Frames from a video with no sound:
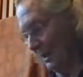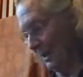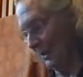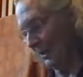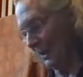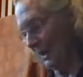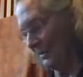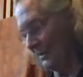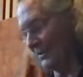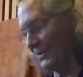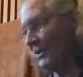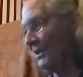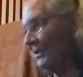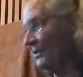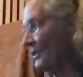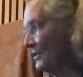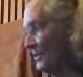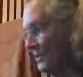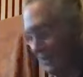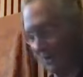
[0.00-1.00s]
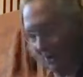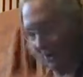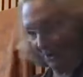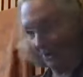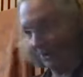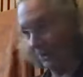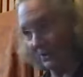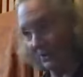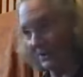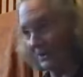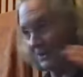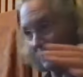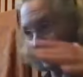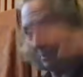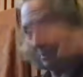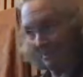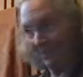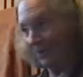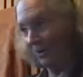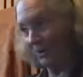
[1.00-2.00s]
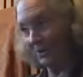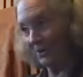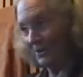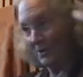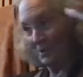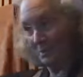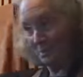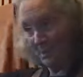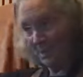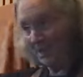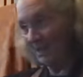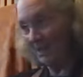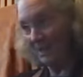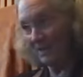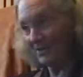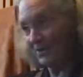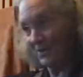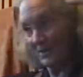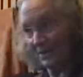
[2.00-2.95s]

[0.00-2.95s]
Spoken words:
Okay, so there's all these beings.